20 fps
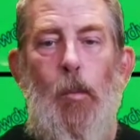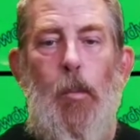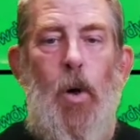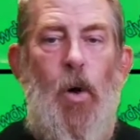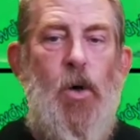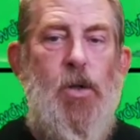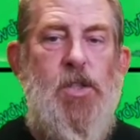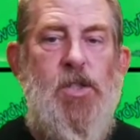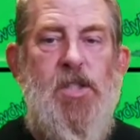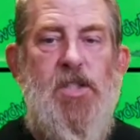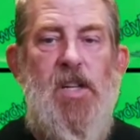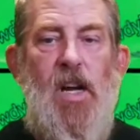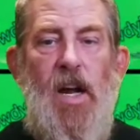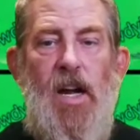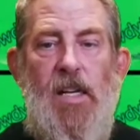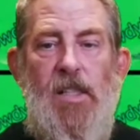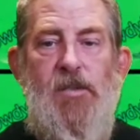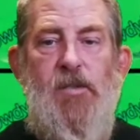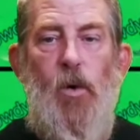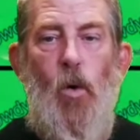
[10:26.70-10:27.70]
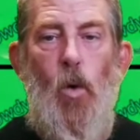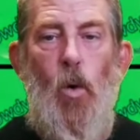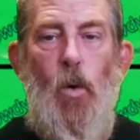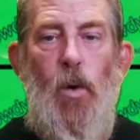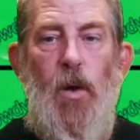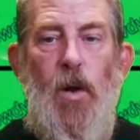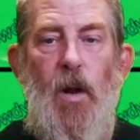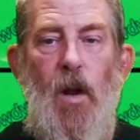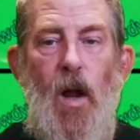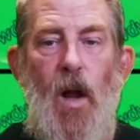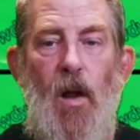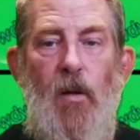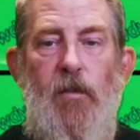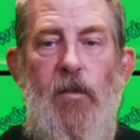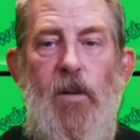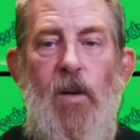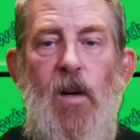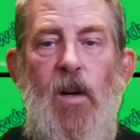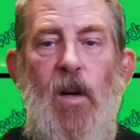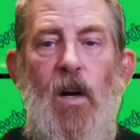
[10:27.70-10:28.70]
pushed science forward enough
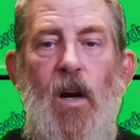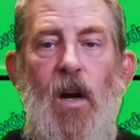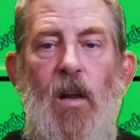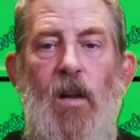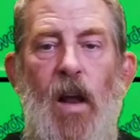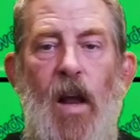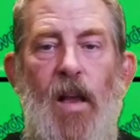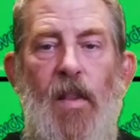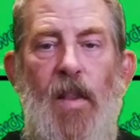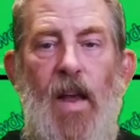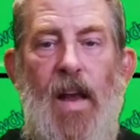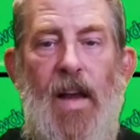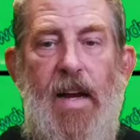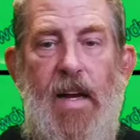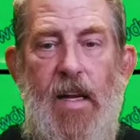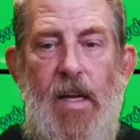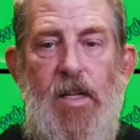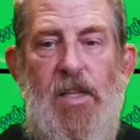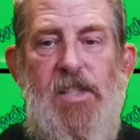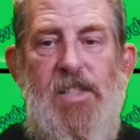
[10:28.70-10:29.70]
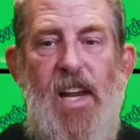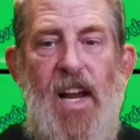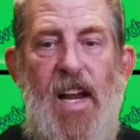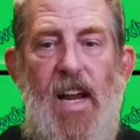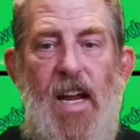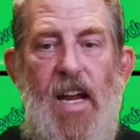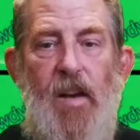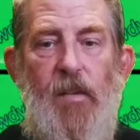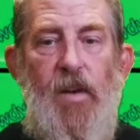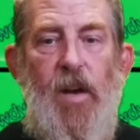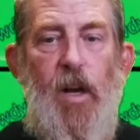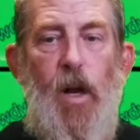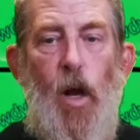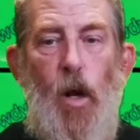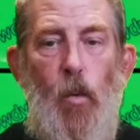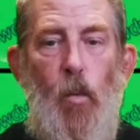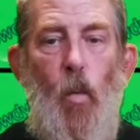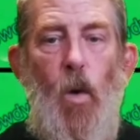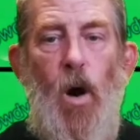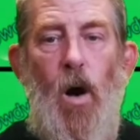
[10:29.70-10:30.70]
that they can save an
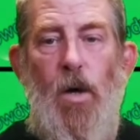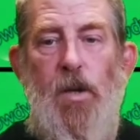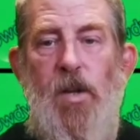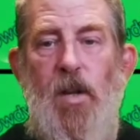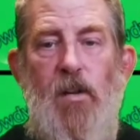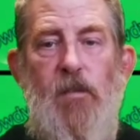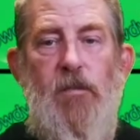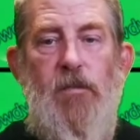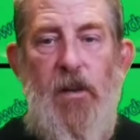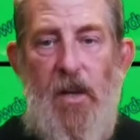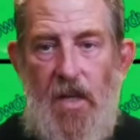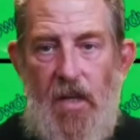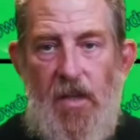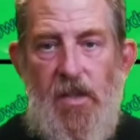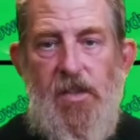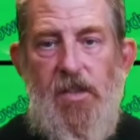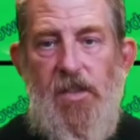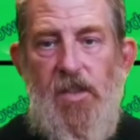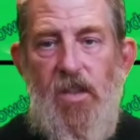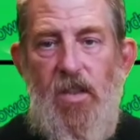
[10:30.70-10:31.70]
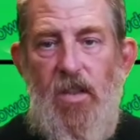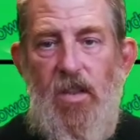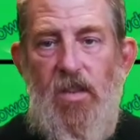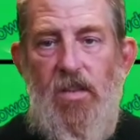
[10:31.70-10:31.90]
unwanted fetus